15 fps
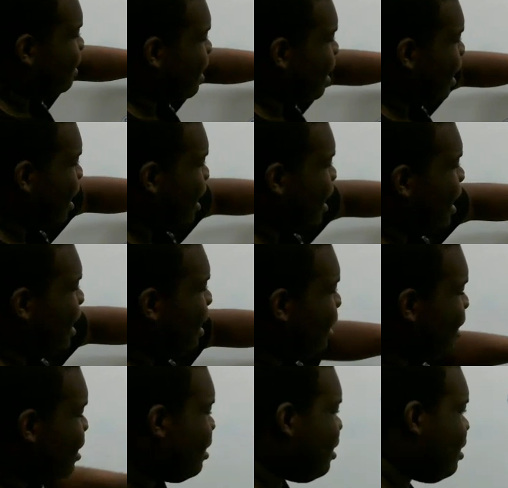say
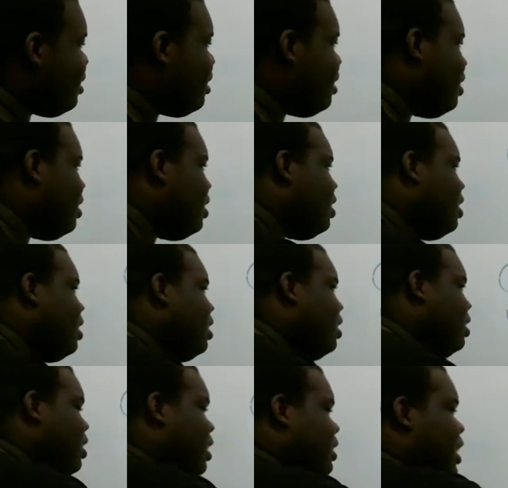
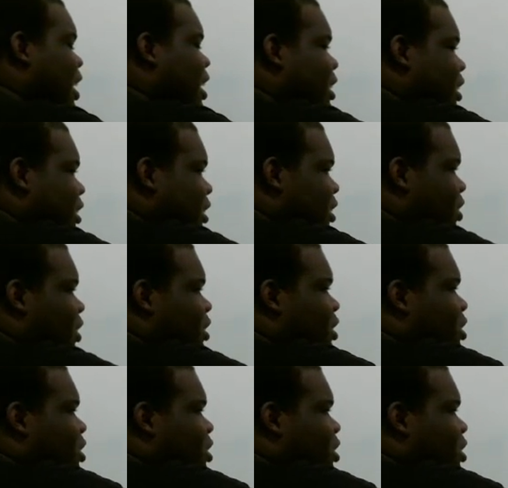this is our